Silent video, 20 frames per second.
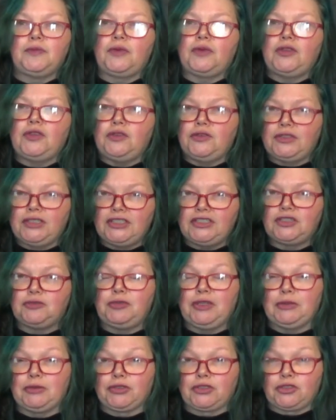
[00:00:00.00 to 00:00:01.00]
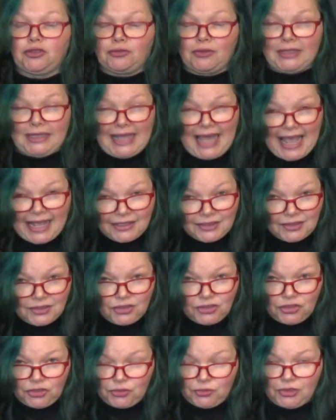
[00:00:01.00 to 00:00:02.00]
You need to be able to relax
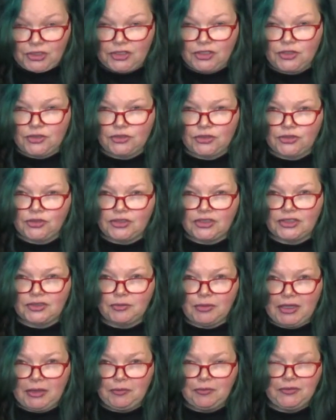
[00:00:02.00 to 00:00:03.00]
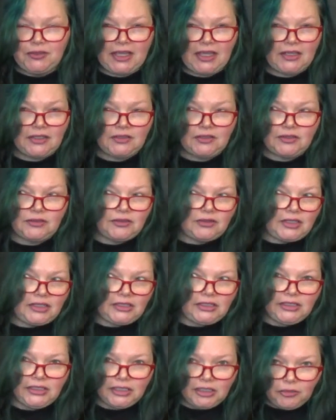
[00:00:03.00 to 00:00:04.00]
into it though, so this may take a
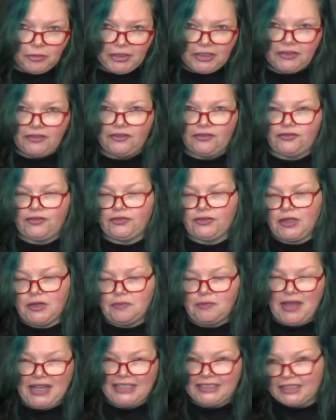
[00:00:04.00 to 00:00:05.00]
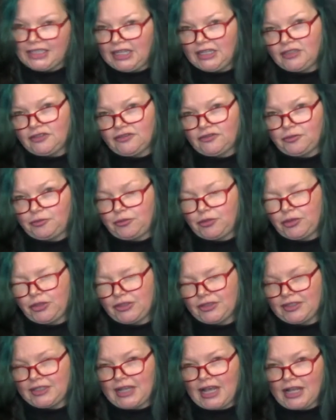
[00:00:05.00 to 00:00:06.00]
little bit of meditative
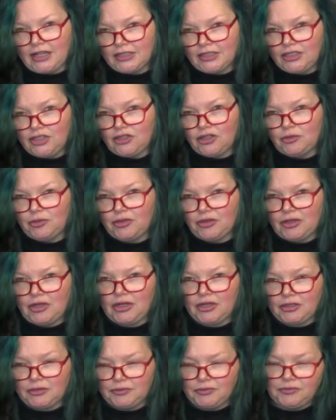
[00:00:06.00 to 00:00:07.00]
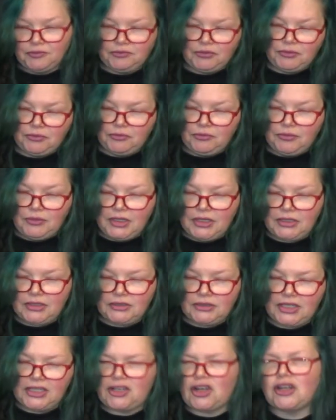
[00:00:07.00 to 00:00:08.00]
personality or
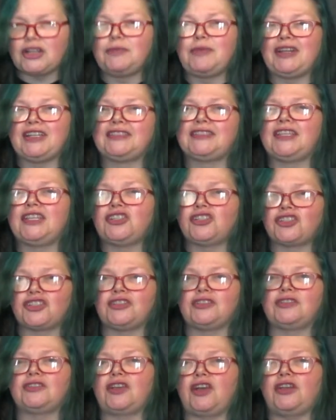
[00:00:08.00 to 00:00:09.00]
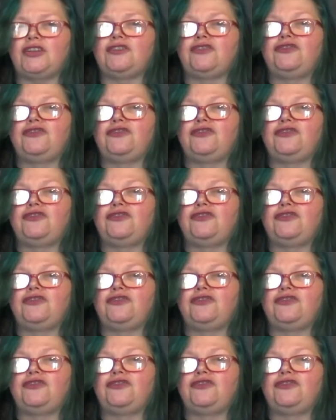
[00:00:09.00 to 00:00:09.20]
take on a meditation kind of